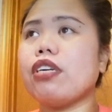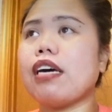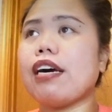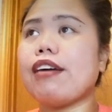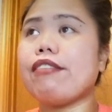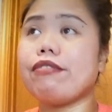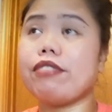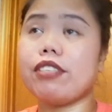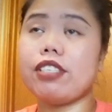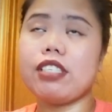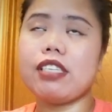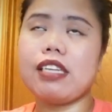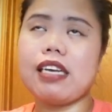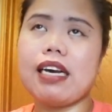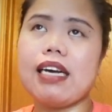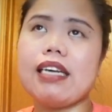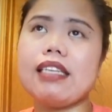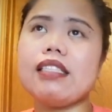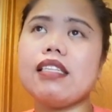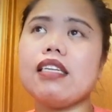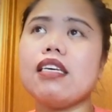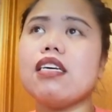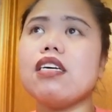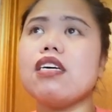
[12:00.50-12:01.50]

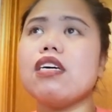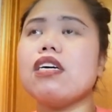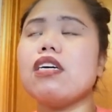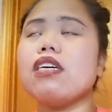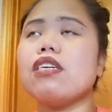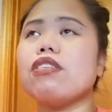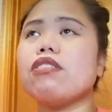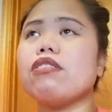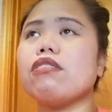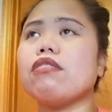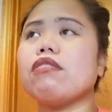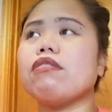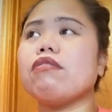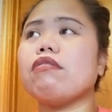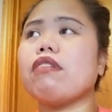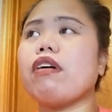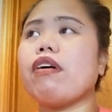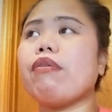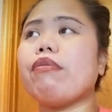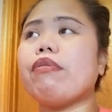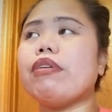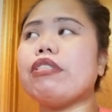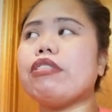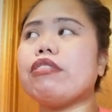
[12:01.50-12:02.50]
that. So
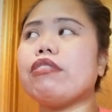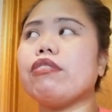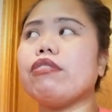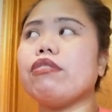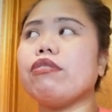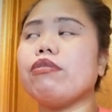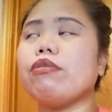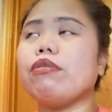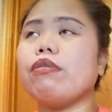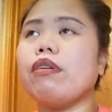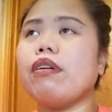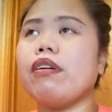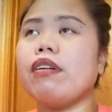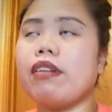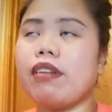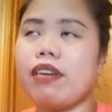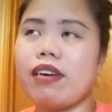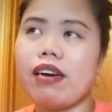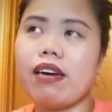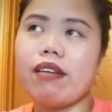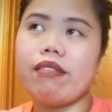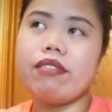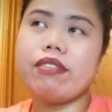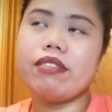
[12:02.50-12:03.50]
I went to
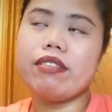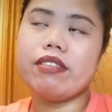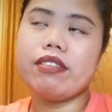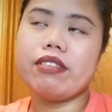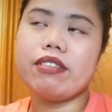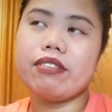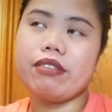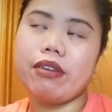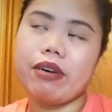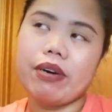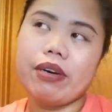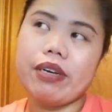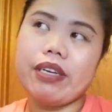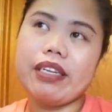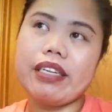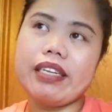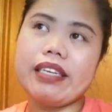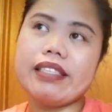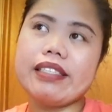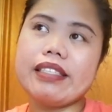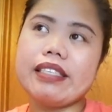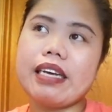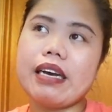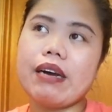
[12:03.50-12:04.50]
the
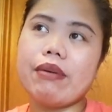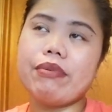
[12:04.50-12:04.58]
toilet.